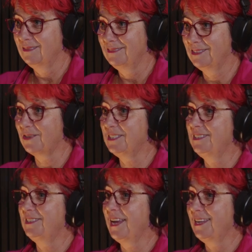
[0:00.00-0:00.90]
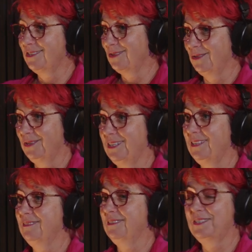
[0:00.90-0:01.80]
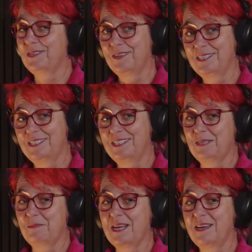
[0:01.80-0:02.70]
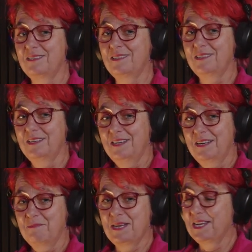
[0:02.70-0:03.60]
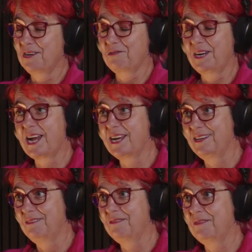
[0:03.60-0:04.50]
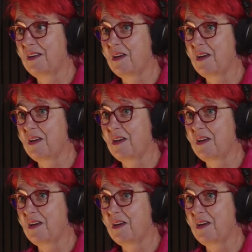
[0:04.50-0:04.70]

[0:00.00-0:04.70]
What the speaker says: science is hands-on learning, science is about being creative.